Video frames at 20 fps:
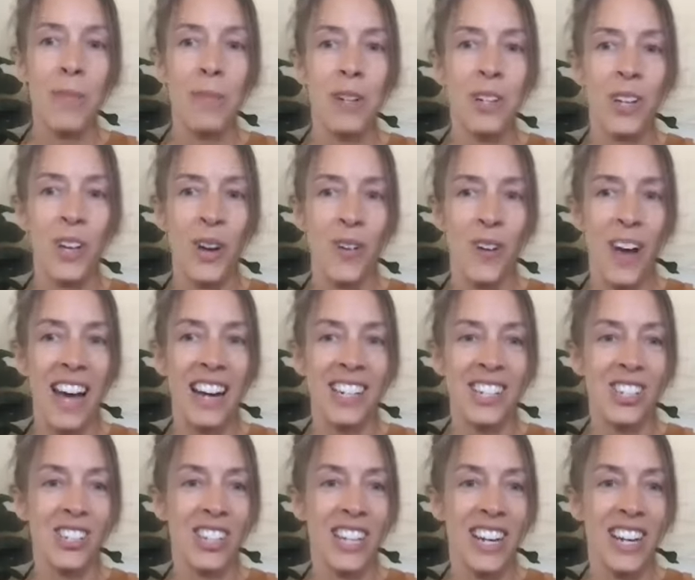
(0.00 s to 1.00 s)
and go
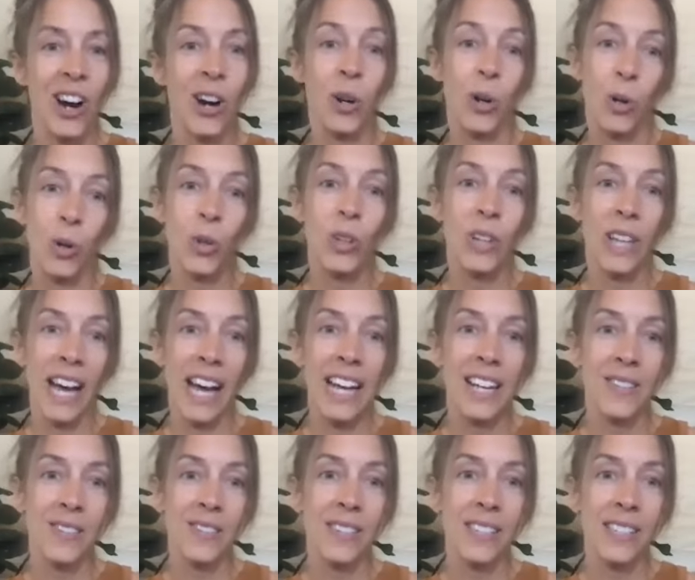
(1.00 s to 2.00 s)
actually our whole
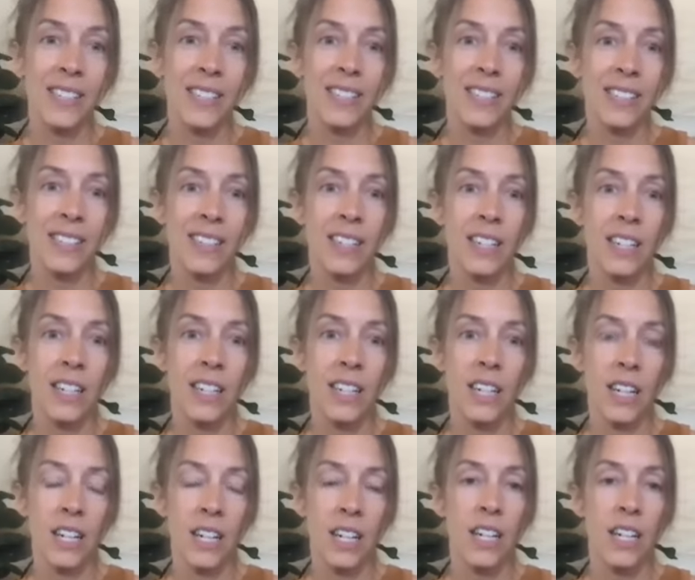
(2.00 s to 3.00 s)
lives.
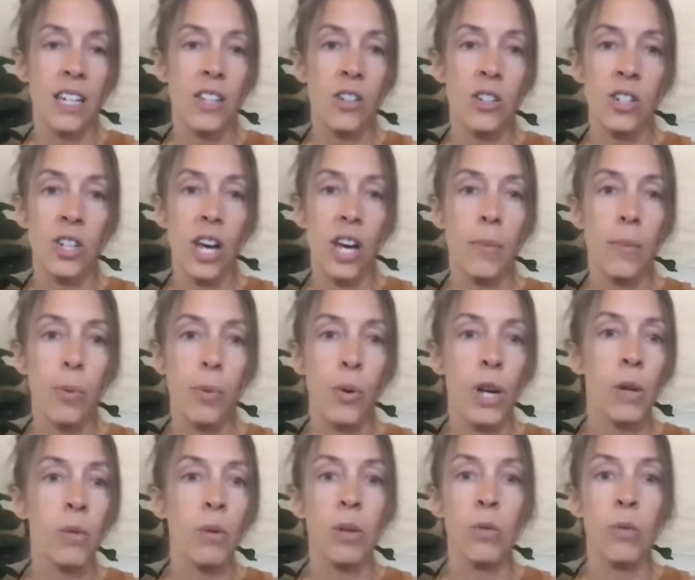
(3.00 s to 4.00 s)
There's not a point
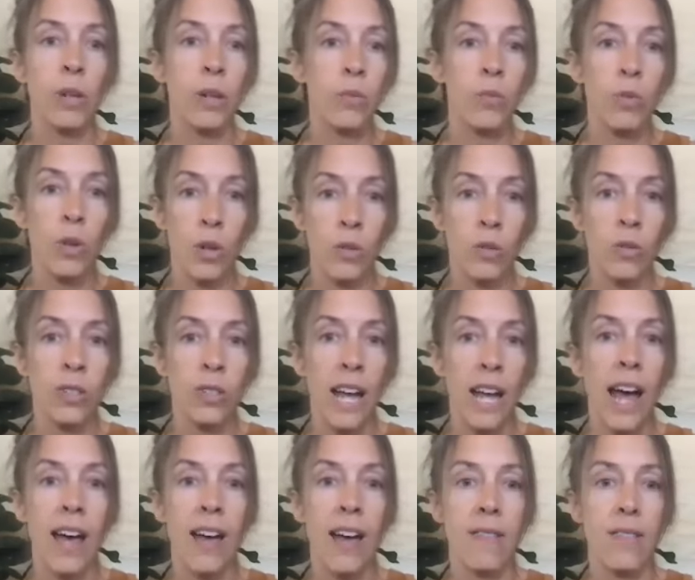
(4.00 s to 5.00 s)
where we won't
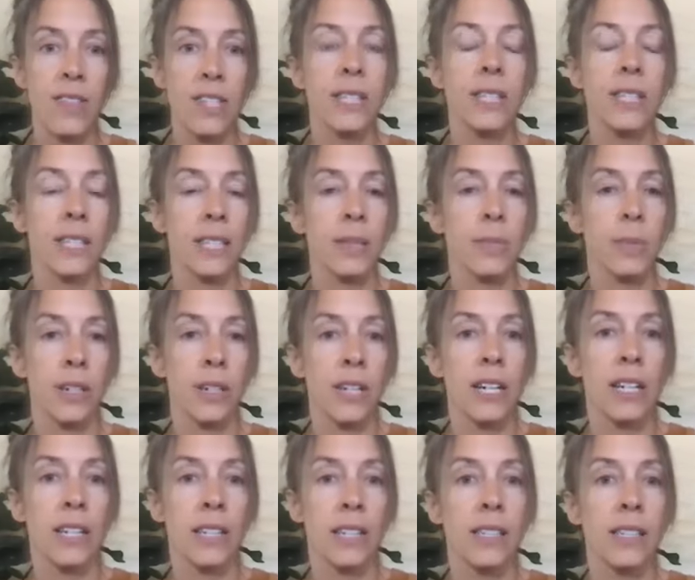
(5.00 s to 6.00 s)
have this
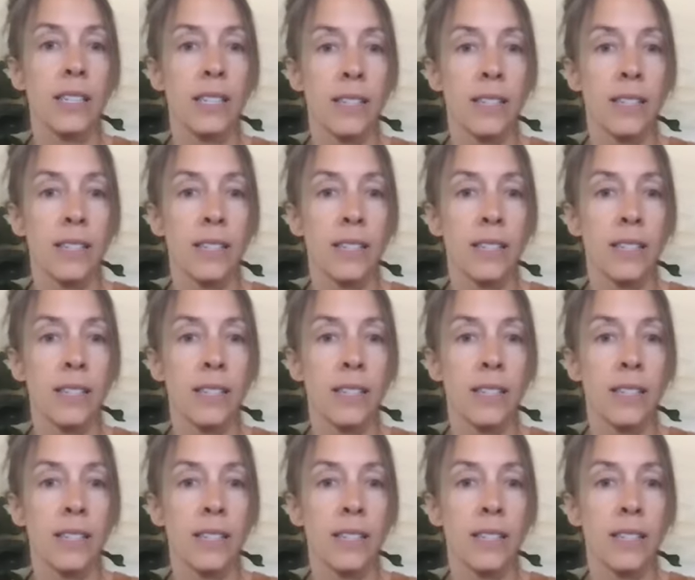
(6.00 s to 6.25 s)
experience.